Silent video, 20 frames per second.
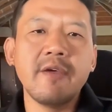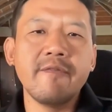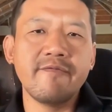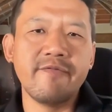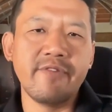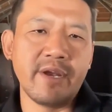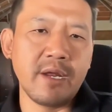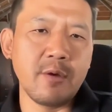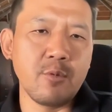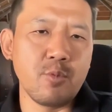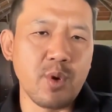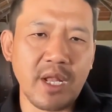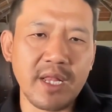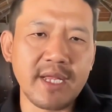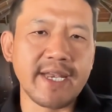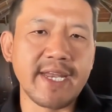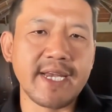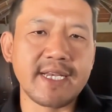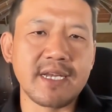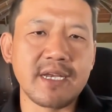very well
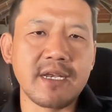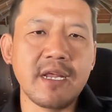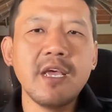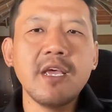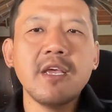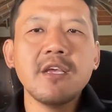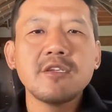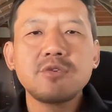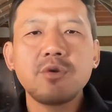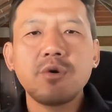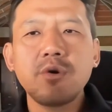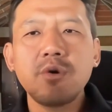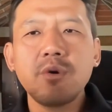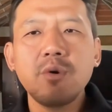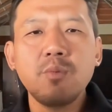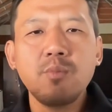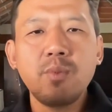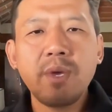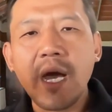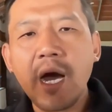connected. So
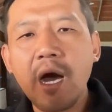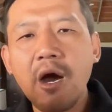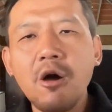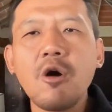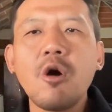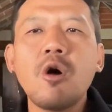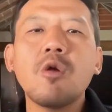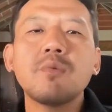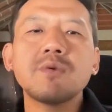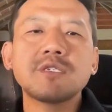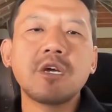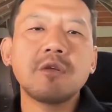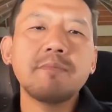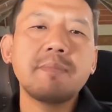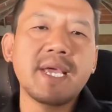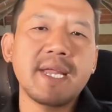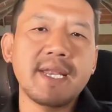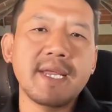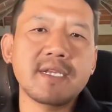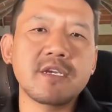we are always going to be
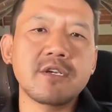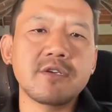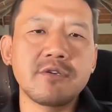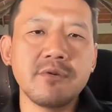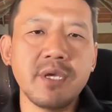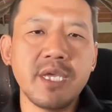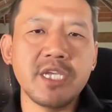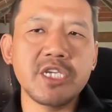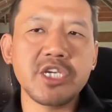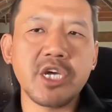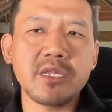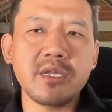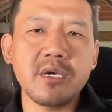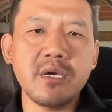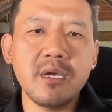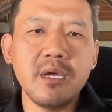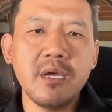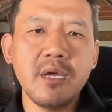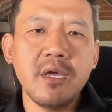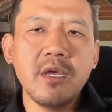connected to each other.
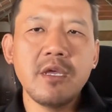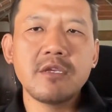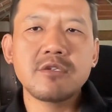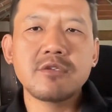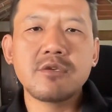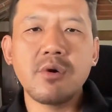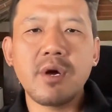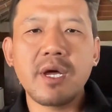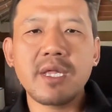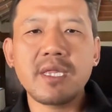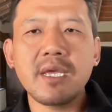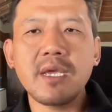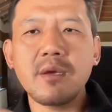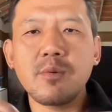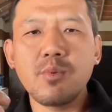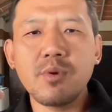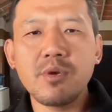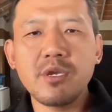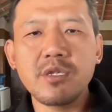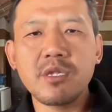So I think
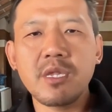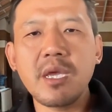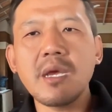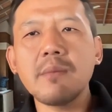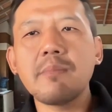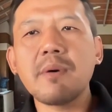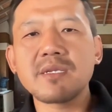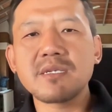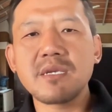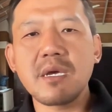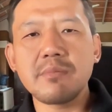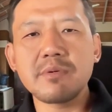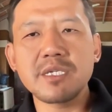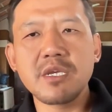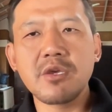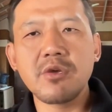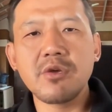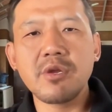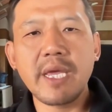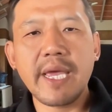when you think about
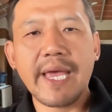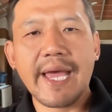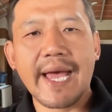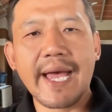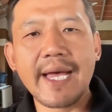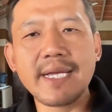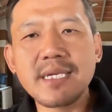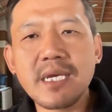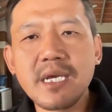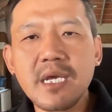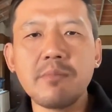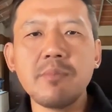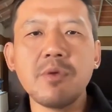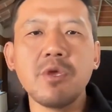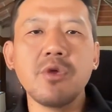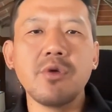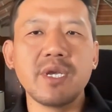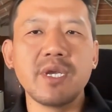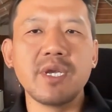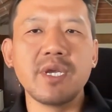cybersecurity as a
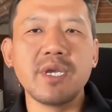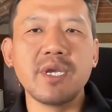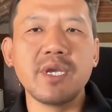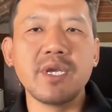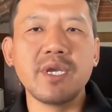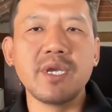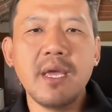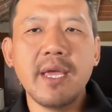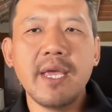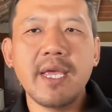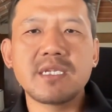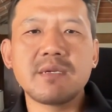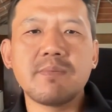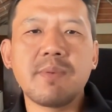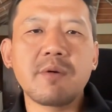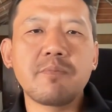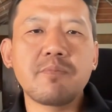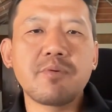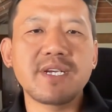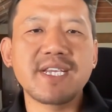community, it's
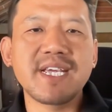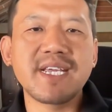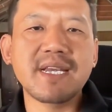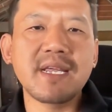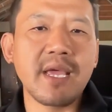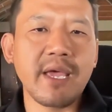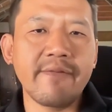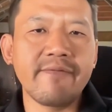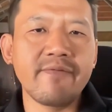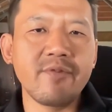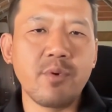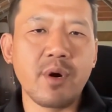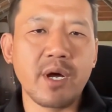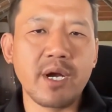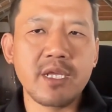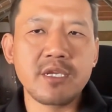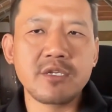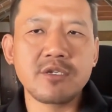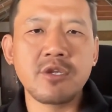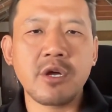about protecting everyone.
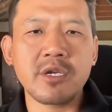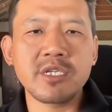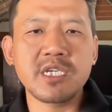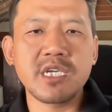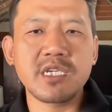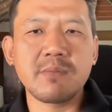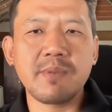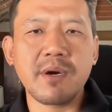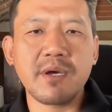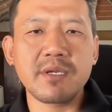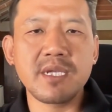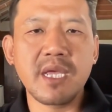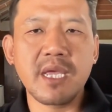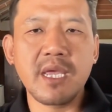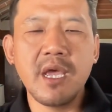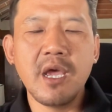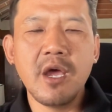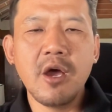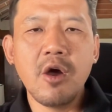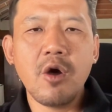It's not just about saying,
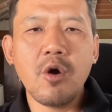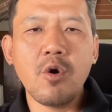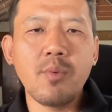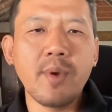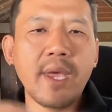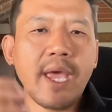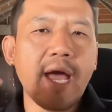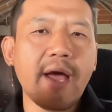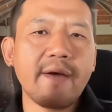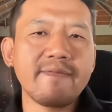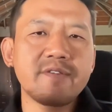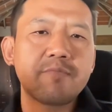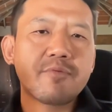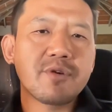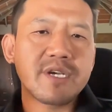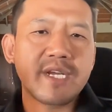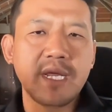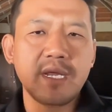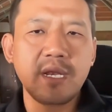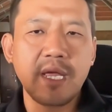oh, we have to
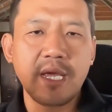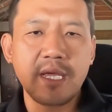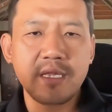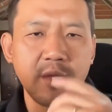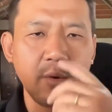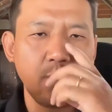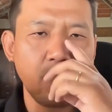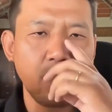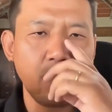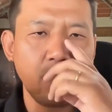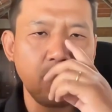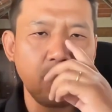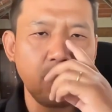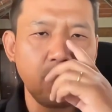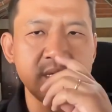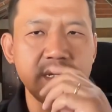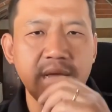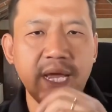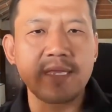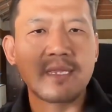protect like the
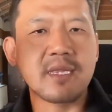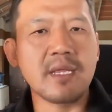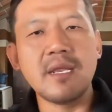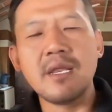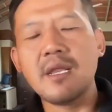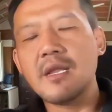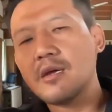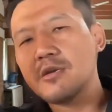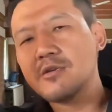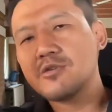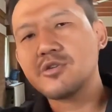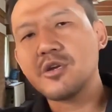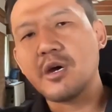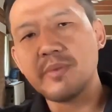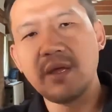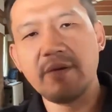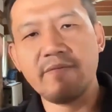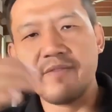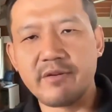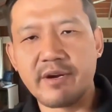ones at the top
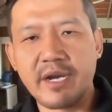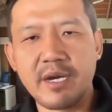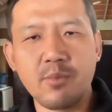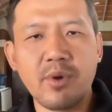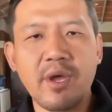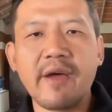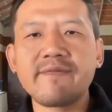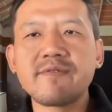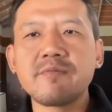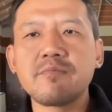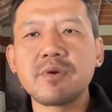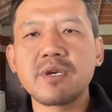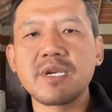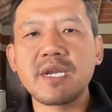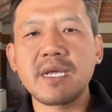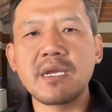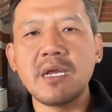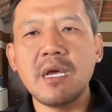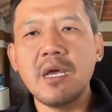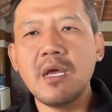level, right? We have to
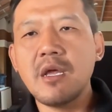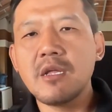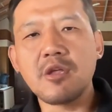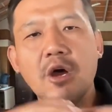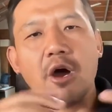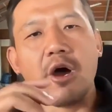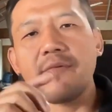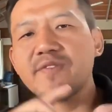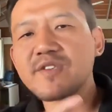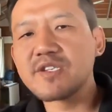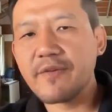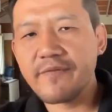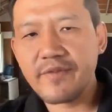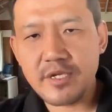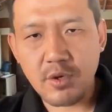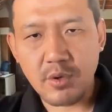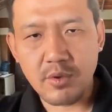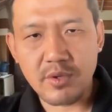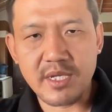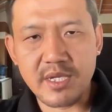protect the Office of His
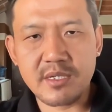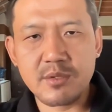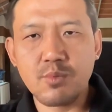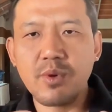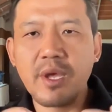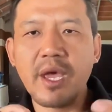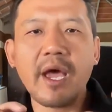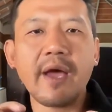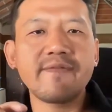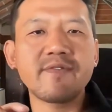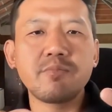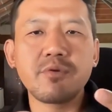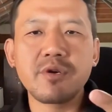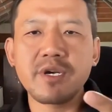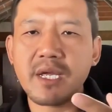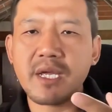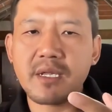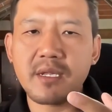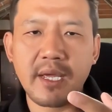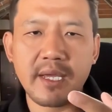Holiness. We have to
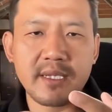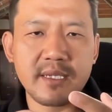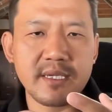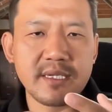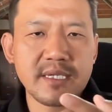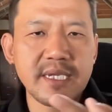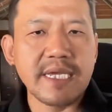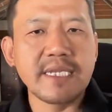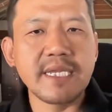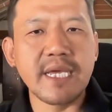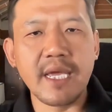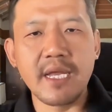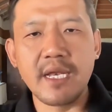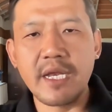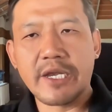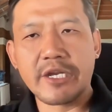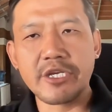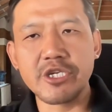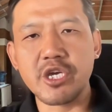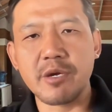protect like the CTA
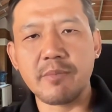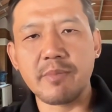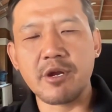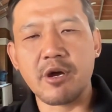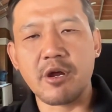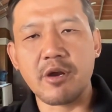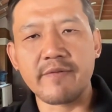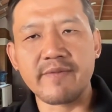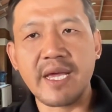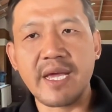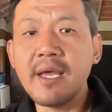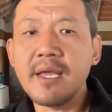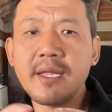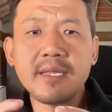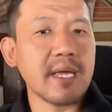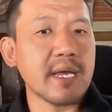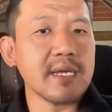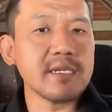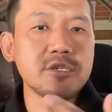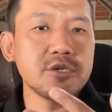leadership and all of that.
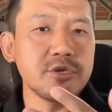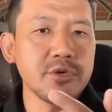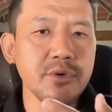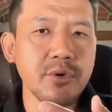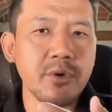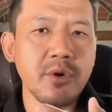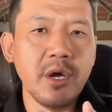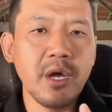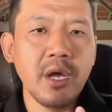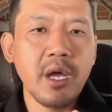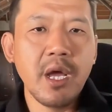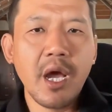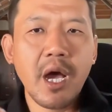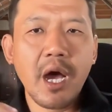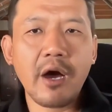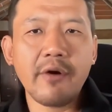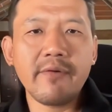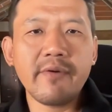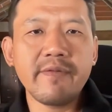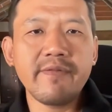That's true.
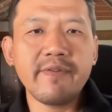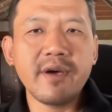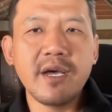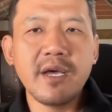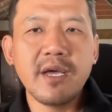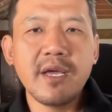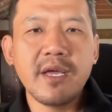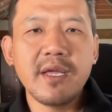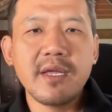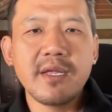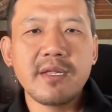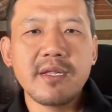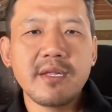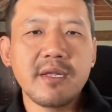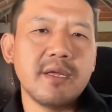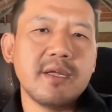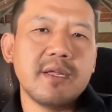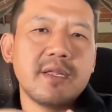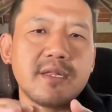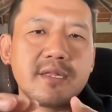However,
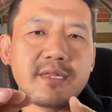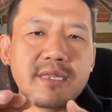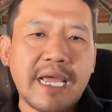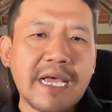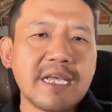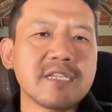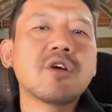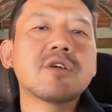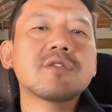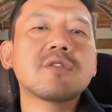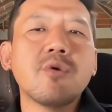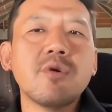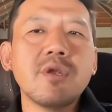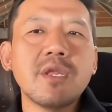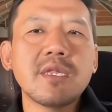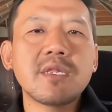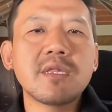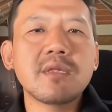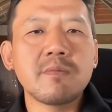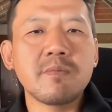that's not the
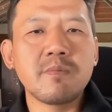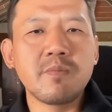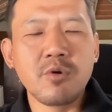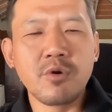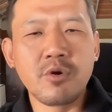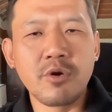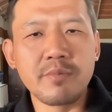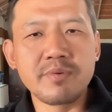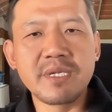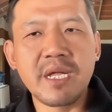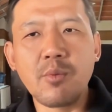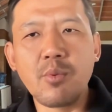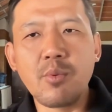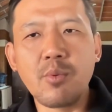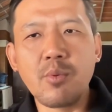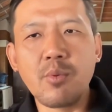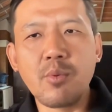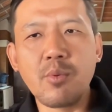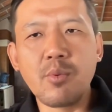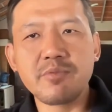only groups that we
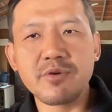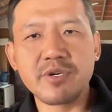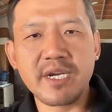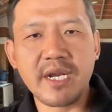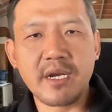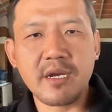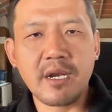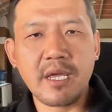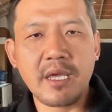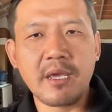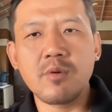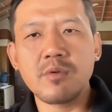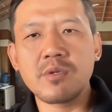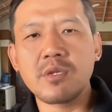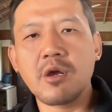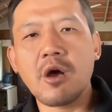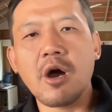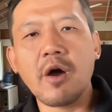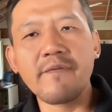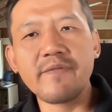have to protect. Like the
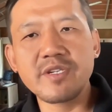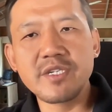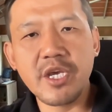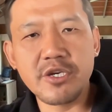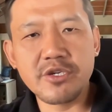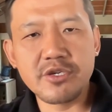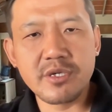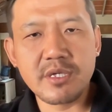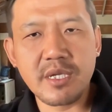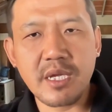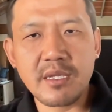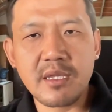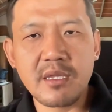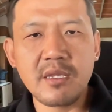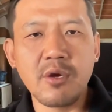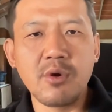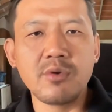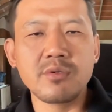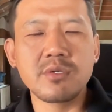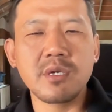conversations that
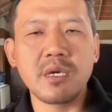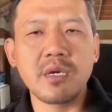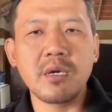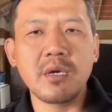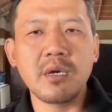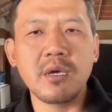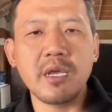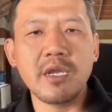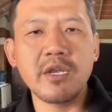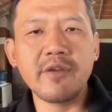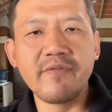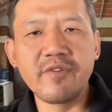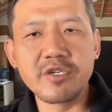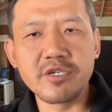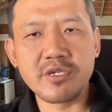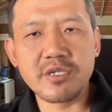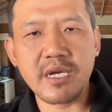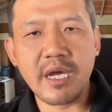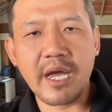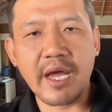those
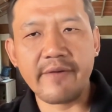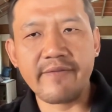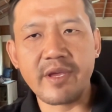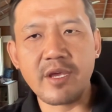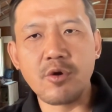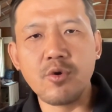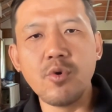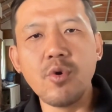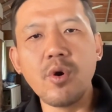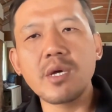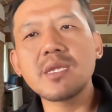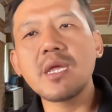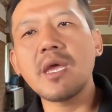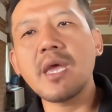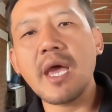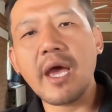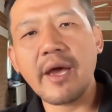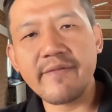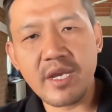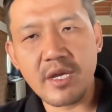individuals are having, who are they
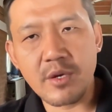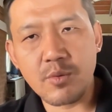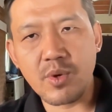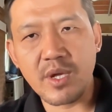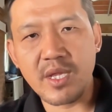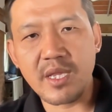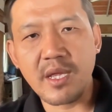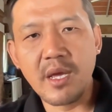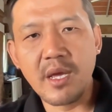having it with,